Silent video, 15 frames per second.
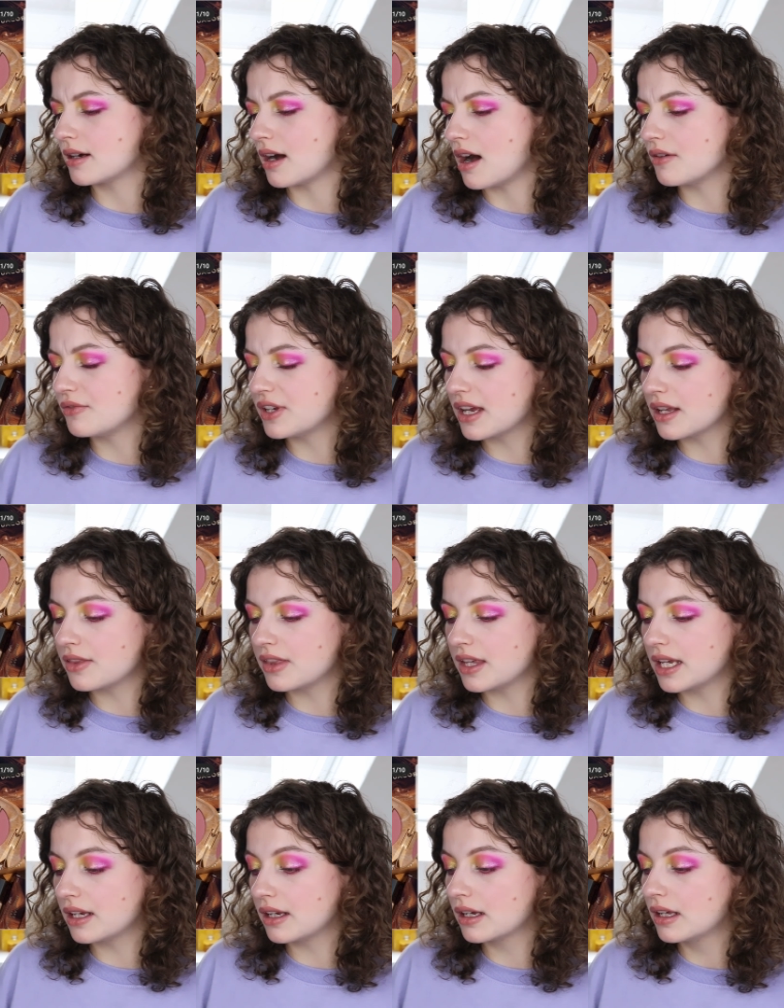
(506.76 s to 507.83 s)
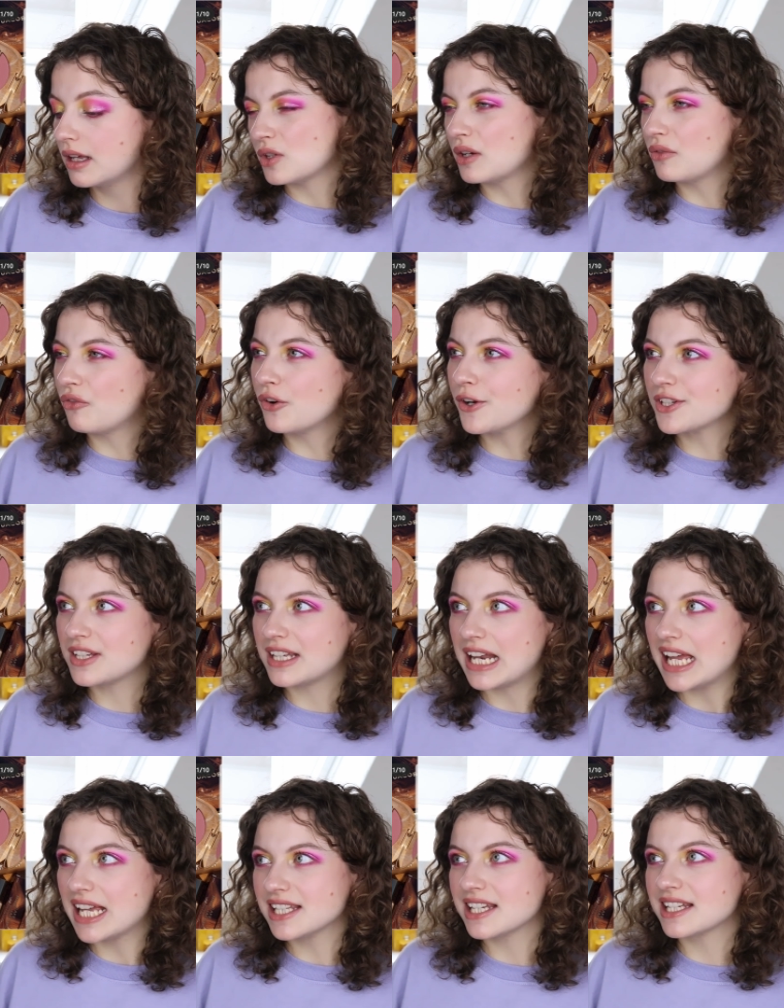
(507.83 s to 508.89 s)
coffee, I think. So at first
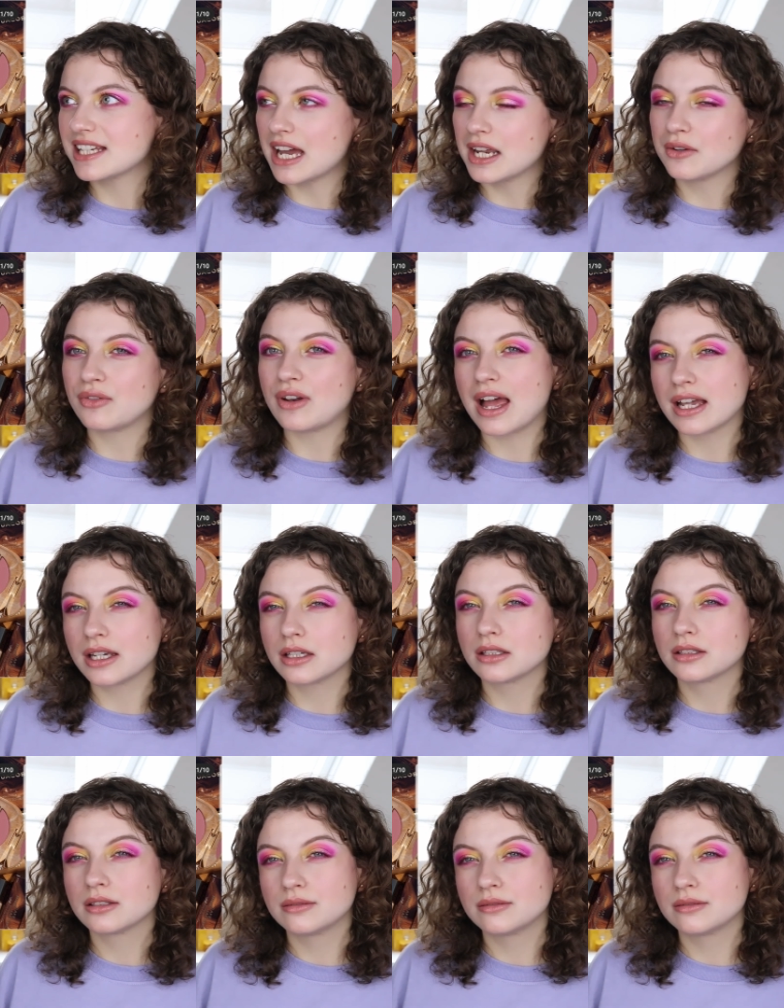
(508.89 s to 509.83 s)
glance it's kind of like,